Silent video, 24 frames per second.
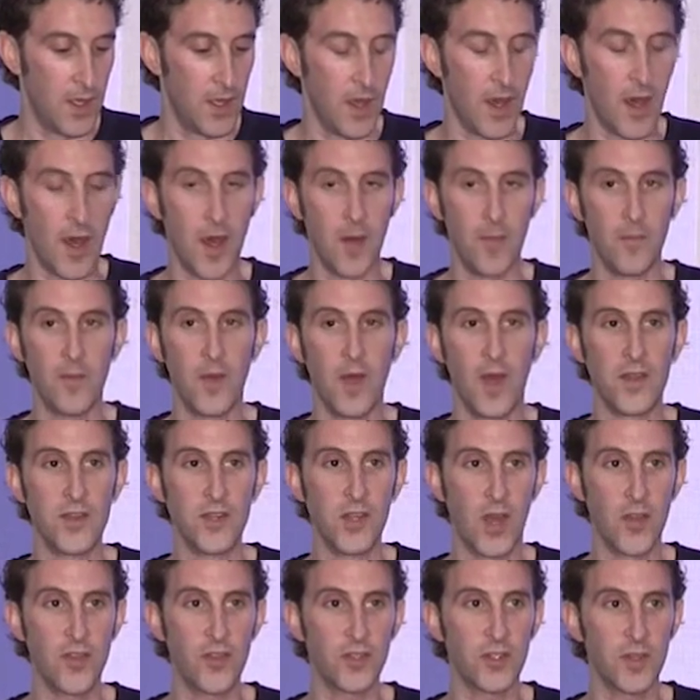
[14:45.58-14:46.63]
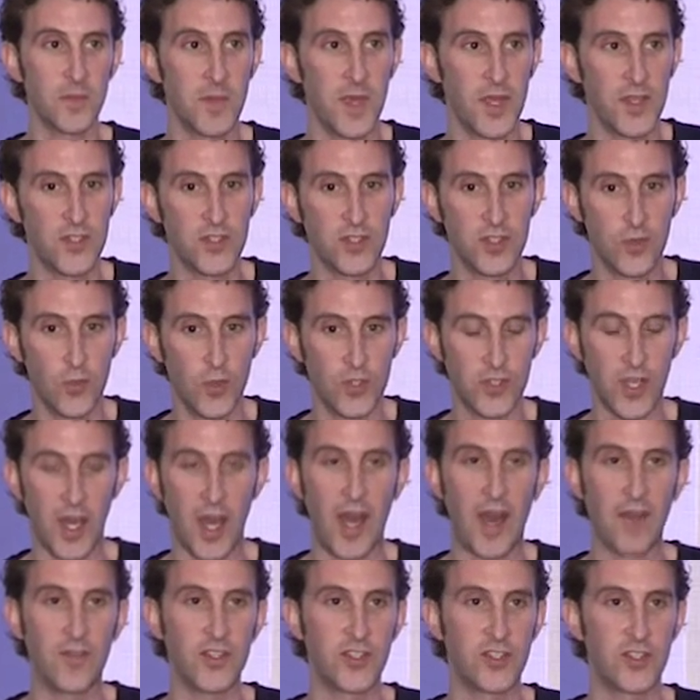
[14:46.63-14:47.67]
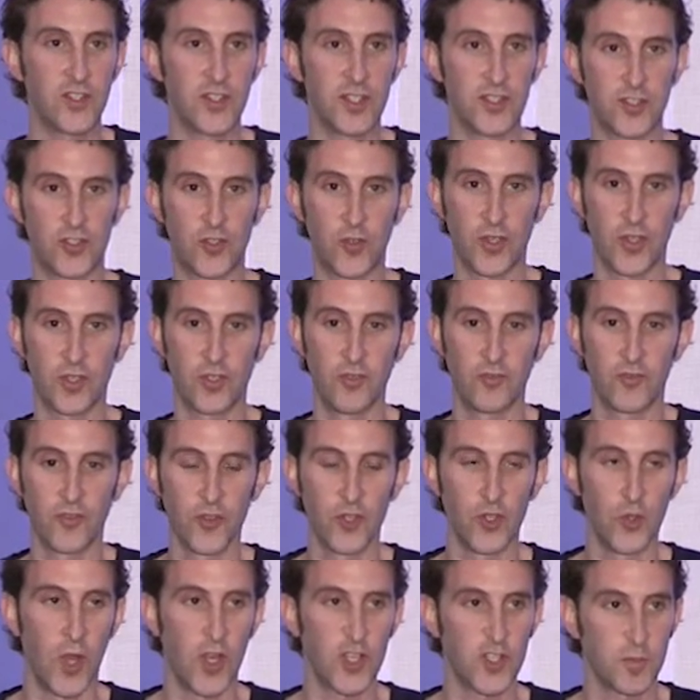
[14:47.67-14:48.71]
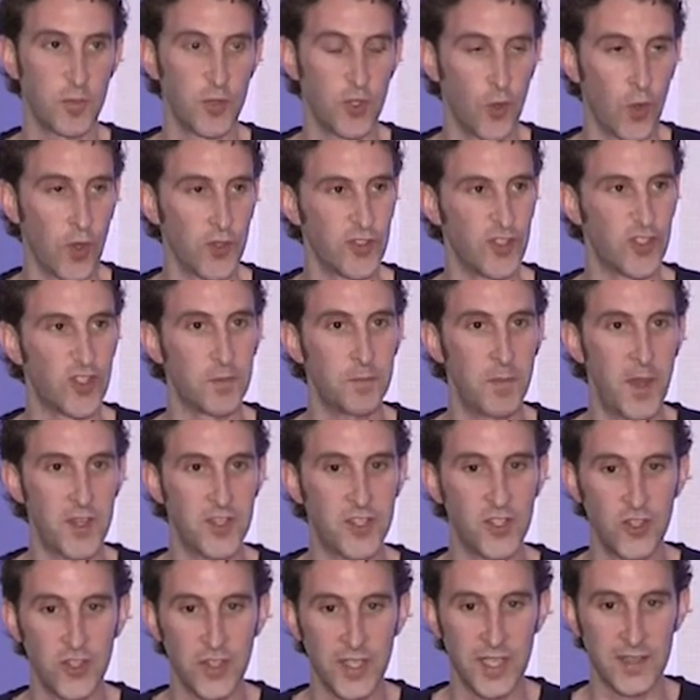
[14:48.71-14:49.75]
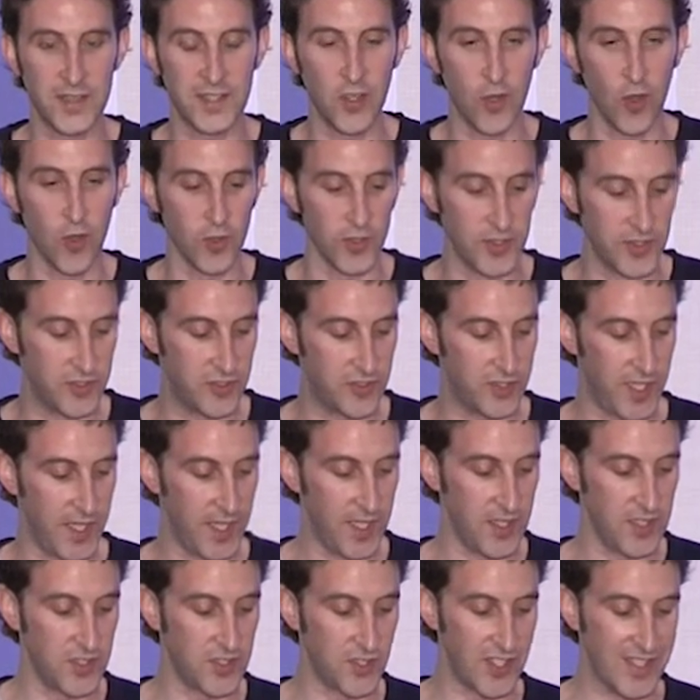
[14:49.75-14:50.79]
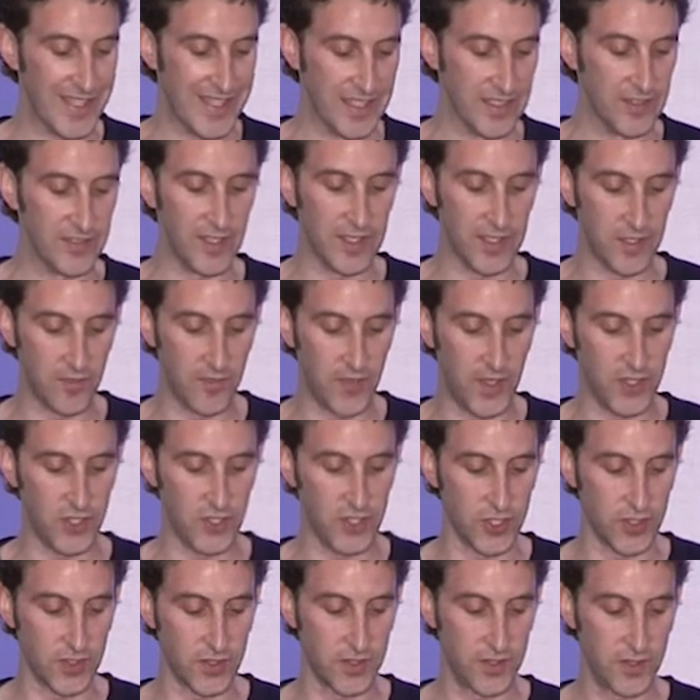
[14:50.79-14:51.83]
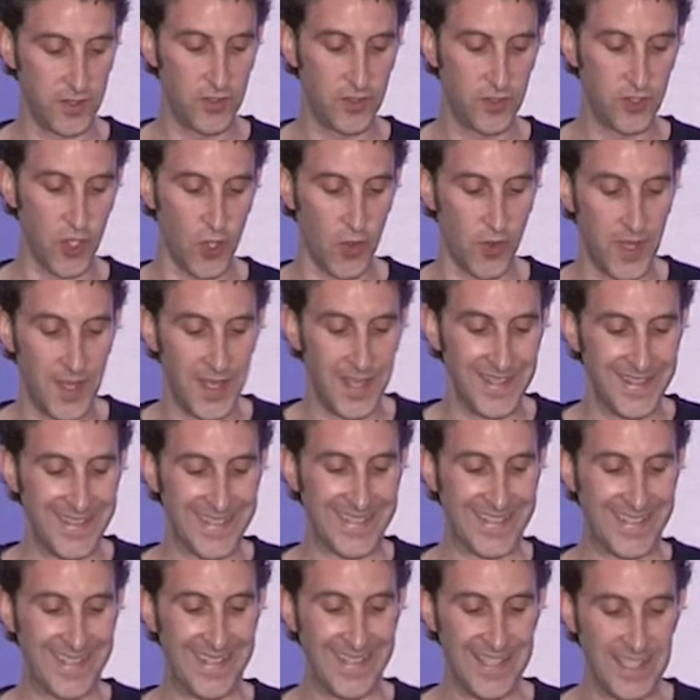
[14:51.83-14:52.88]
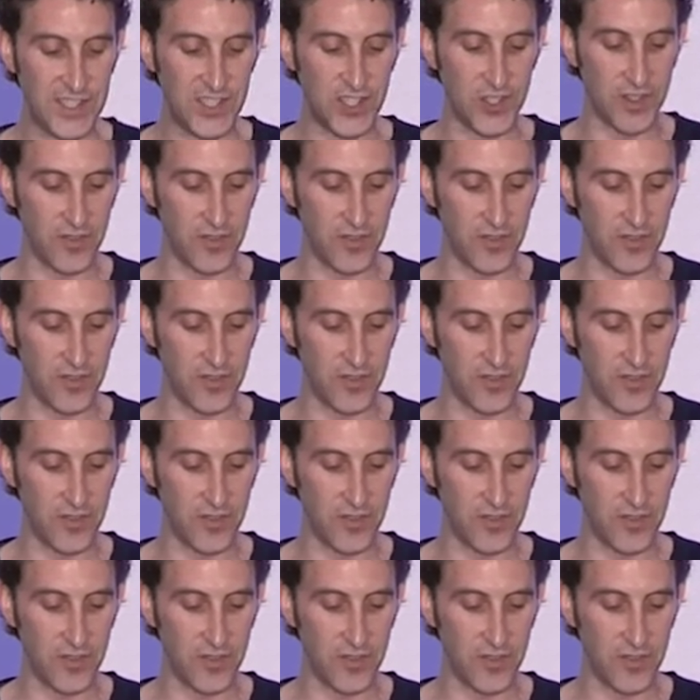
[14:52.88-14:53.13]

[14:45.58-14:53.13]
Another dimension, which obviously is critical for new entrepreneurs, especially at the early stage, is innovation. So the key to